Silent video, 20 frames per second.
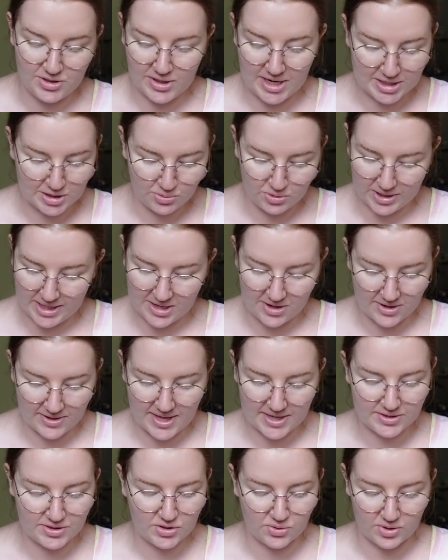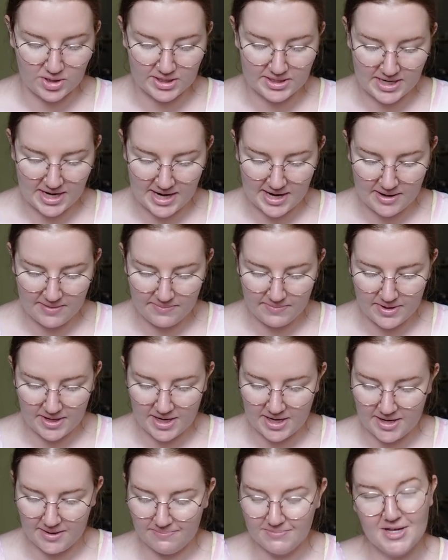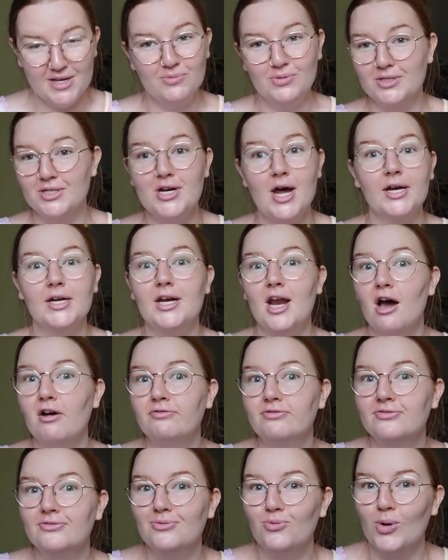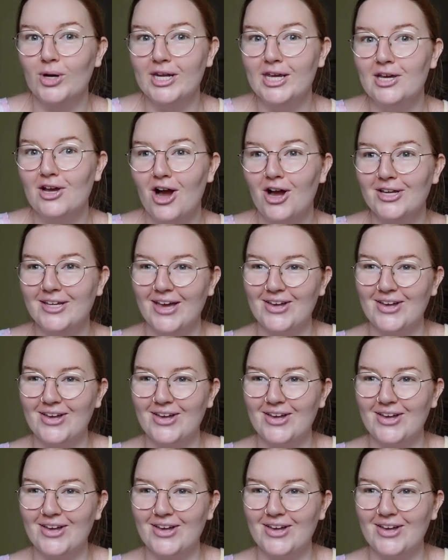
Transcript: you guys will hear in that story time, um, it was not enough what he got